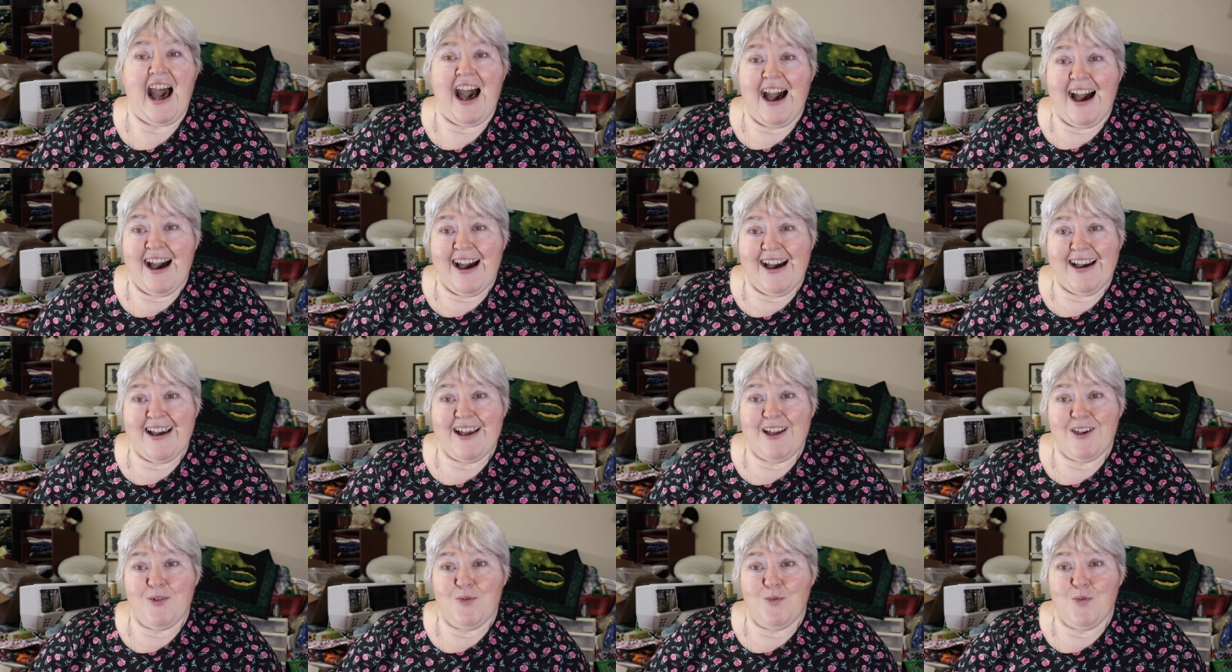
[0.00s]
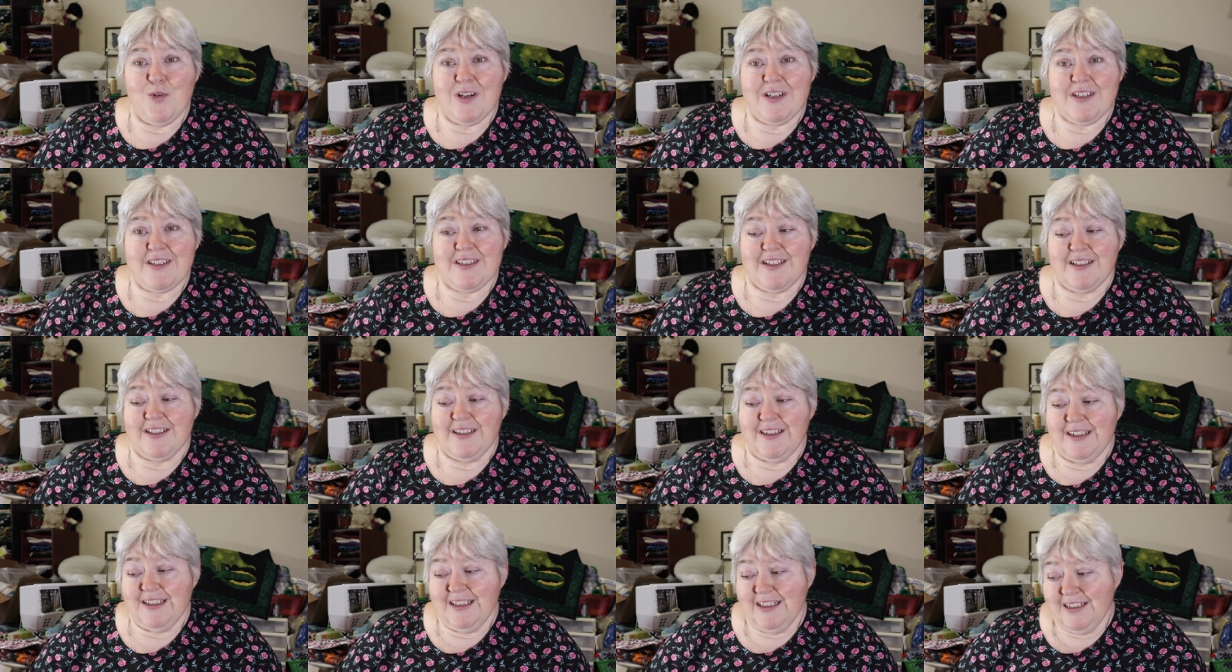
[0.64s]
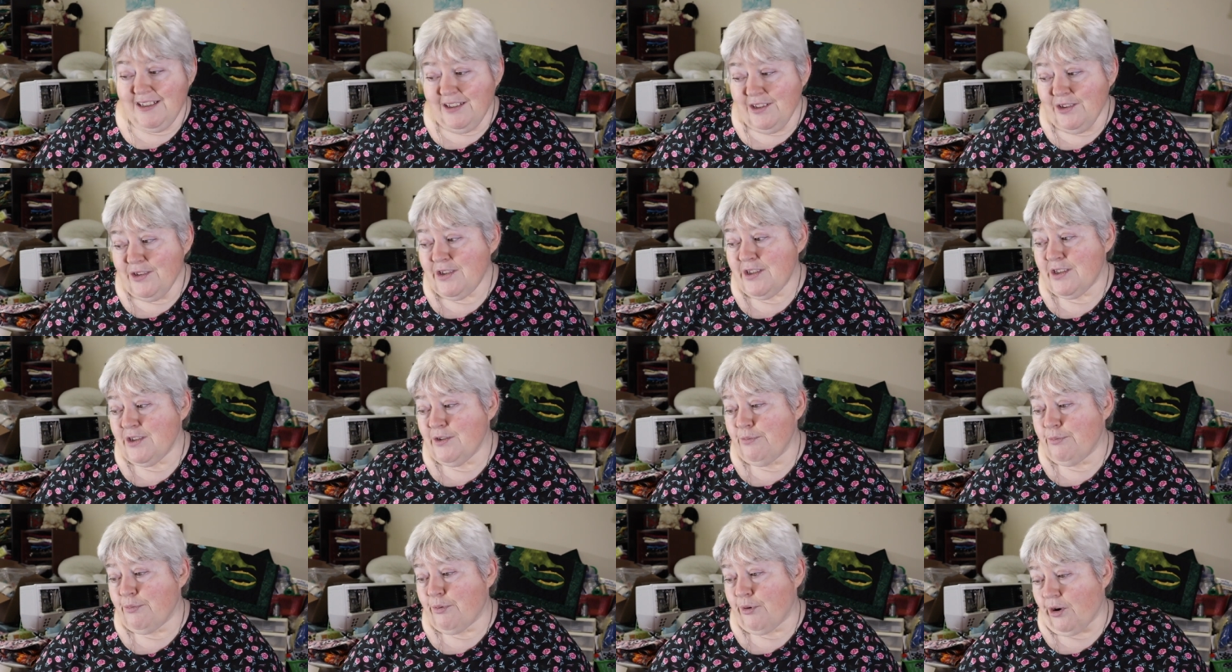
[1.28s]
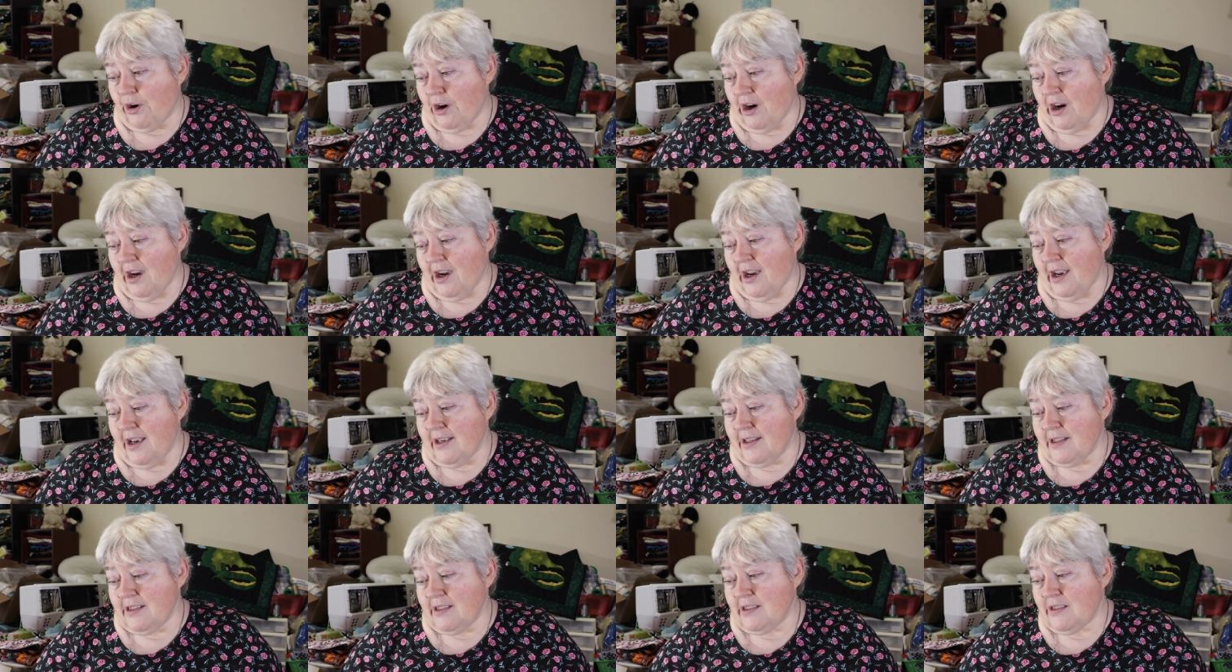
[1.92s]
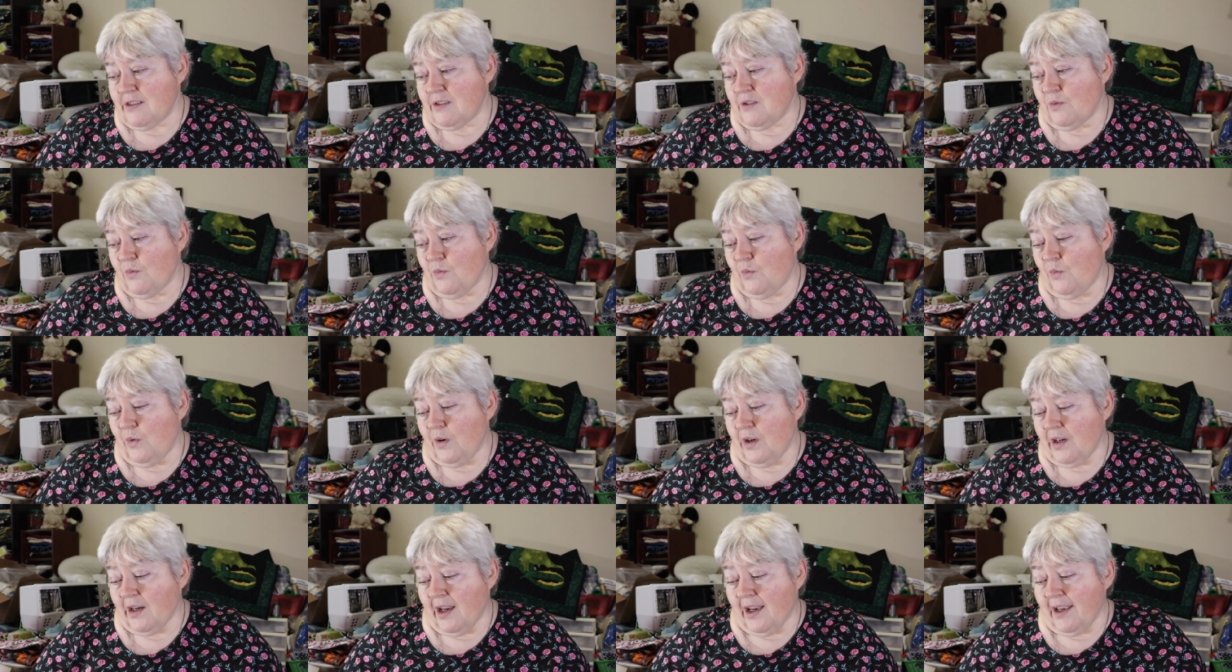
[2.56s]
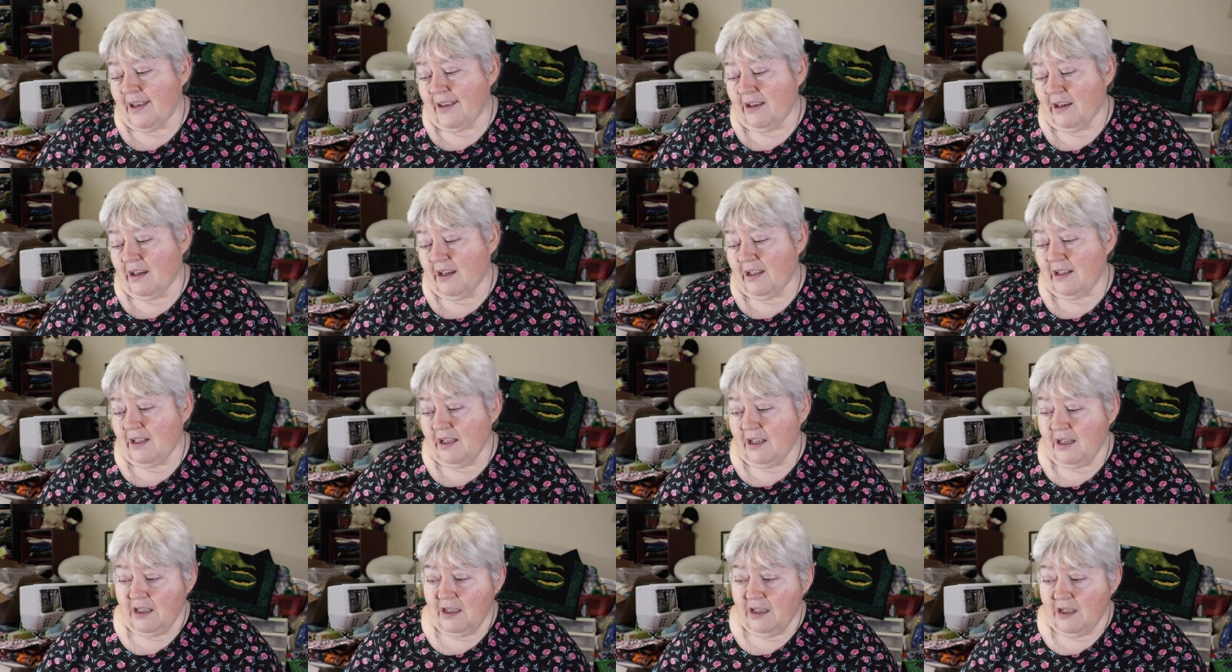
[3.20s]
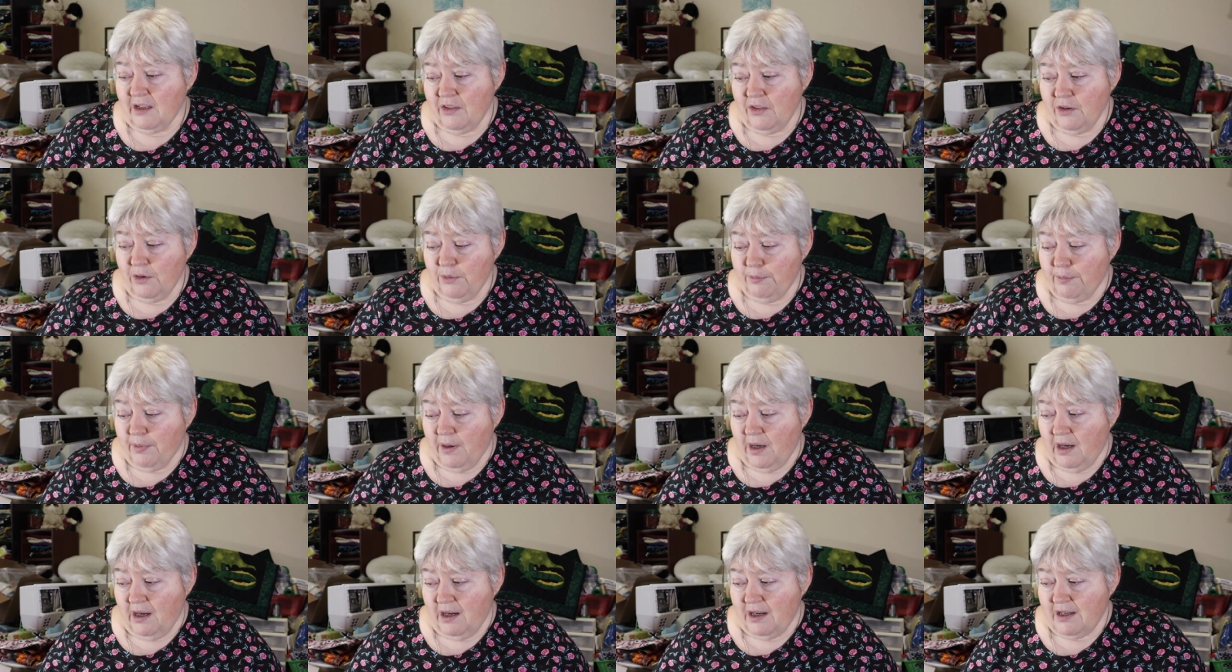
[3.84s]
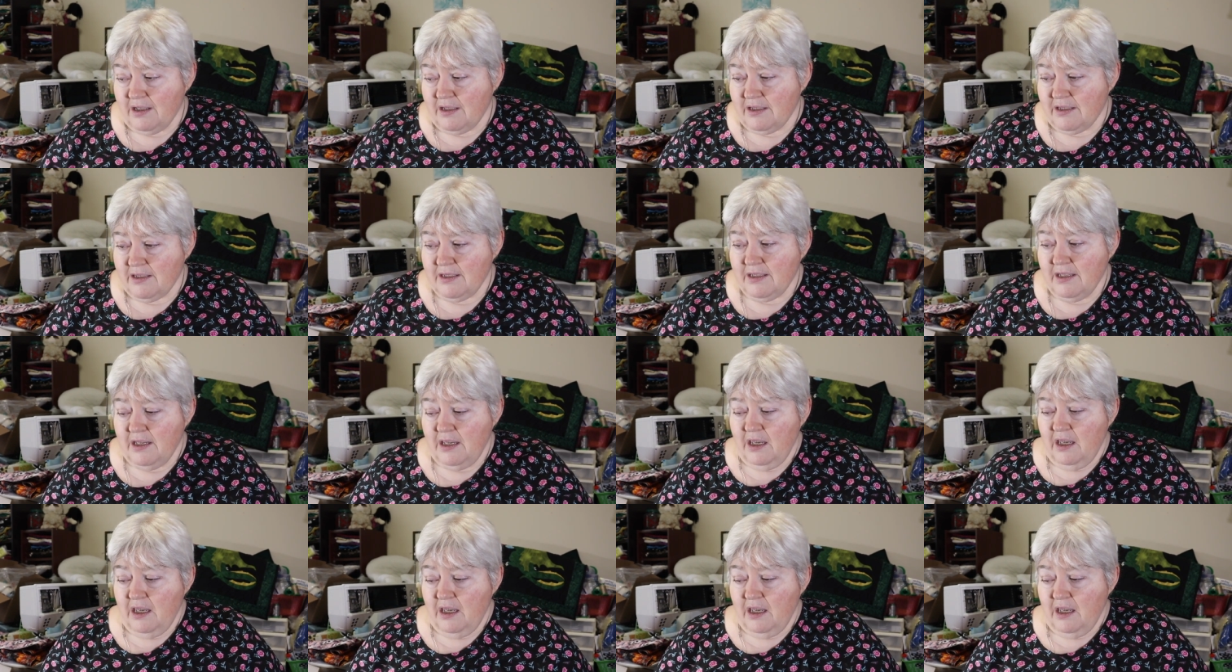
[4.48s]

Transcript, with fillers: I was a little surprised when I got another box